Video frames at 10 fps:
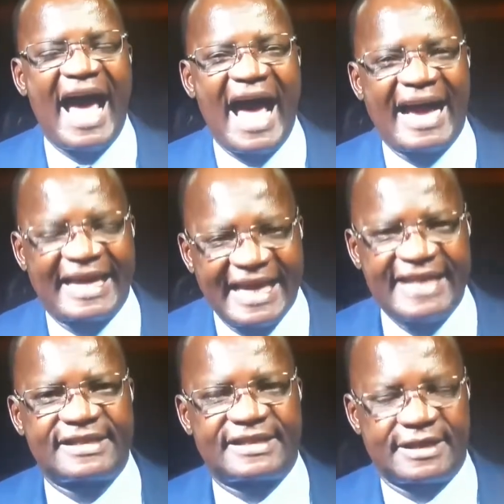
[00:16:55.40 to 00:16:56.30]

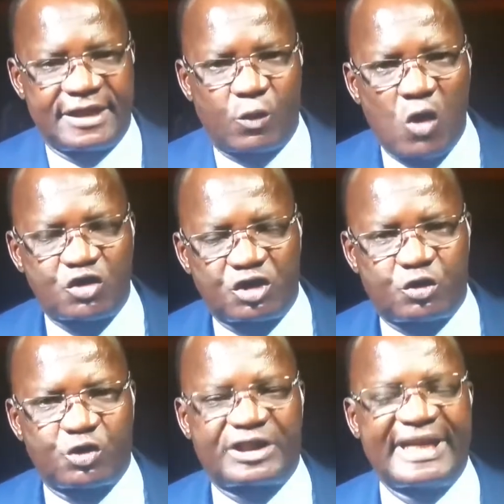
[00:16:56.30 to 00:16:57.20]
against the
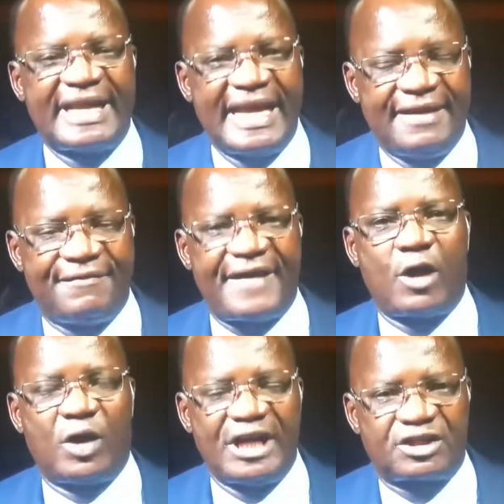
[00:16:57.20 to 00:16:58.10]
Constitution, in
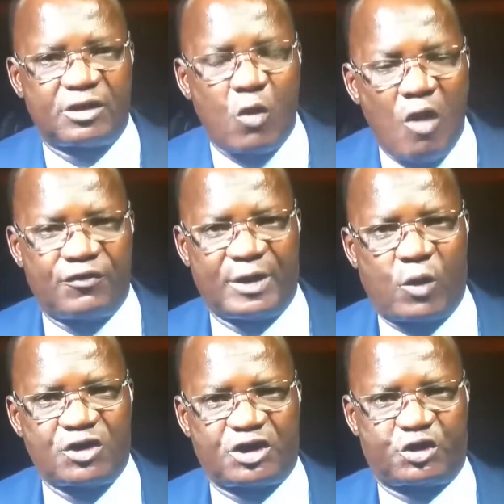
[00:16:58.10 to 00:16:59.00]
violation of the
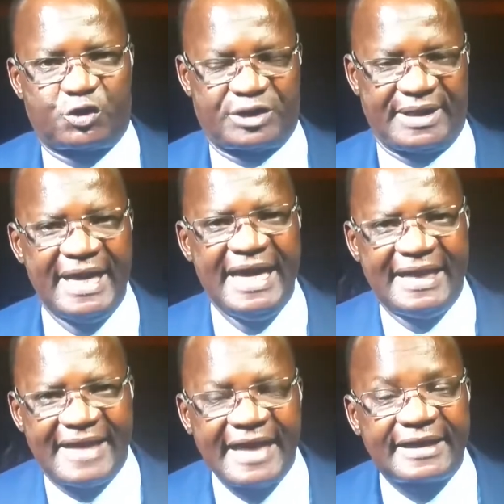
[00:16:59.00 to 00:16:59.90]
Constitution.
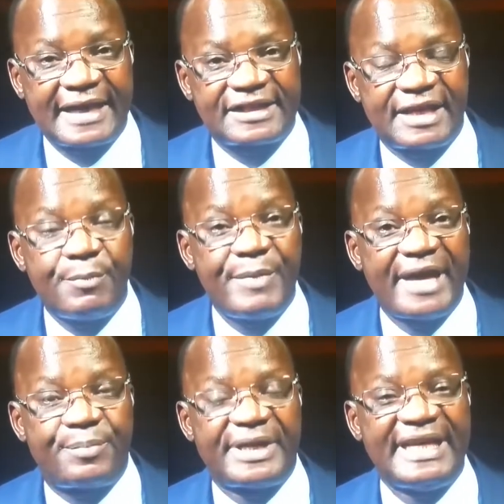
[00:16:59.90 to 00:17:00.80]
That regime
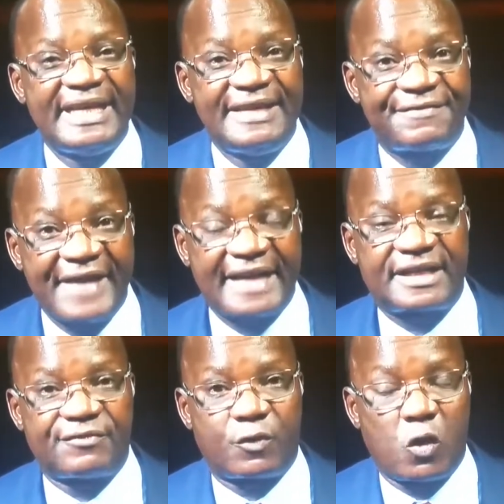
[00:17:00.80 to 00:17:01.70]
may be in
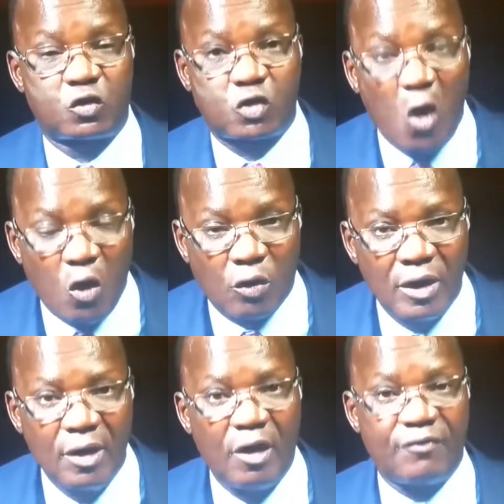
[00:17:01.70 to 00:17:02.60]
effective control
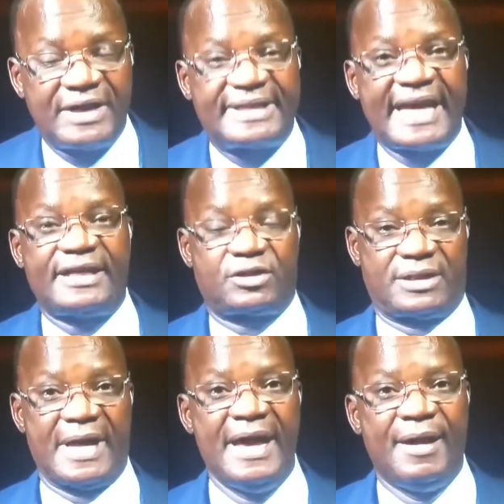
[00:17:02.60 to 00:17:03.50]
of the
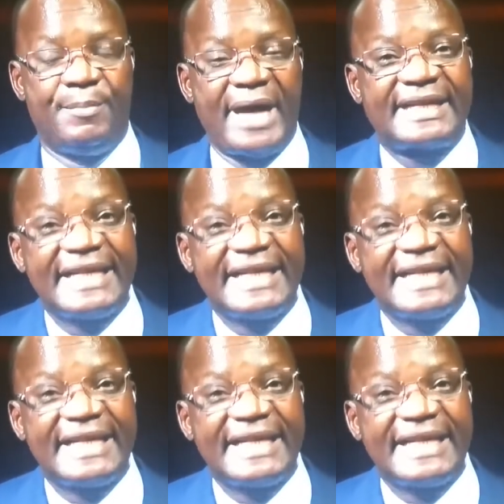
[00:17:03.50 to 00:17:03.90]
territory, but